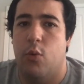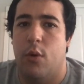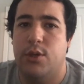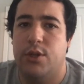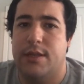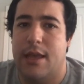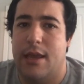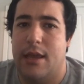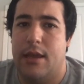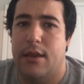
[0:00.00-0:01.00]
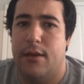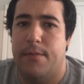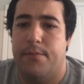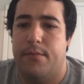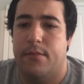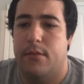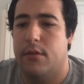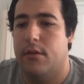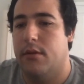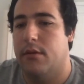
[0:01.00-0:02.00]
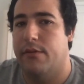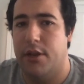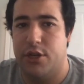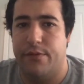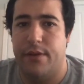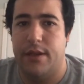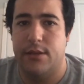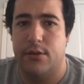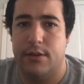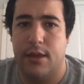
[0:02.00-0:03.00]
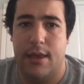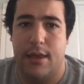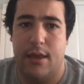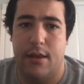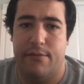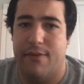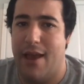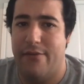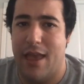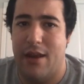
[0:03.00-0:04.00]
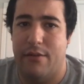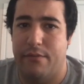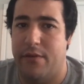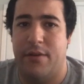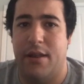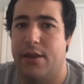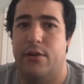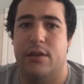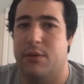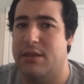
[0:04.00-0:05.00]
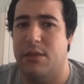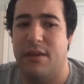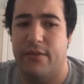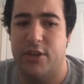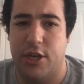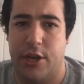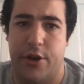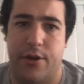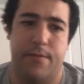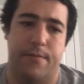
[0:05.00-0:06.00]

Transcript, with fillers: what would you say Finish and Feast looks like in 5, 10, 15 years? What's the big vision here?